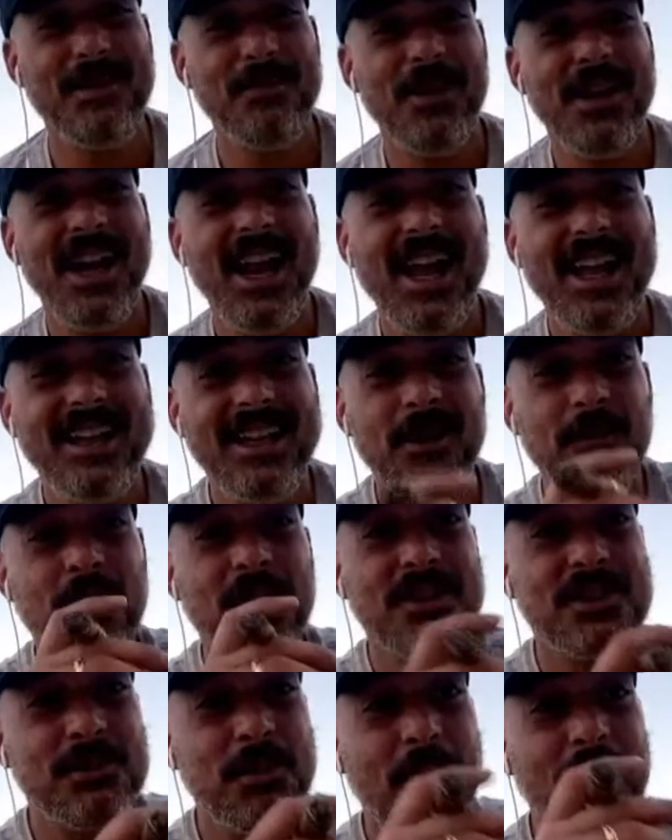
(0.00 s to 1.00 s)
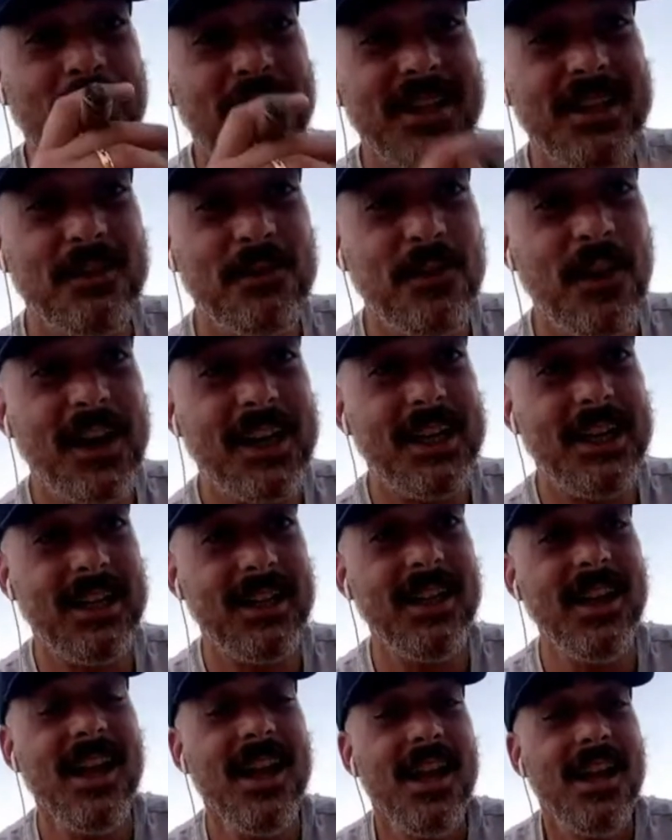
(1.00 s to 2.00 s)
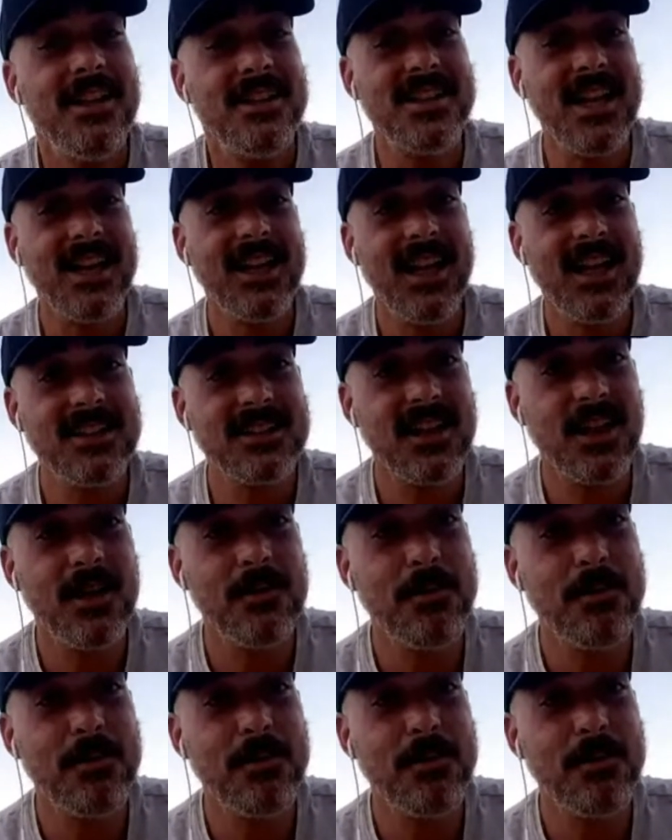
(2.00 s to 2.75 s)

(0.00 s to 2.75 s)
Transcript: We're landing, we're smoking the fucking Ted Lasso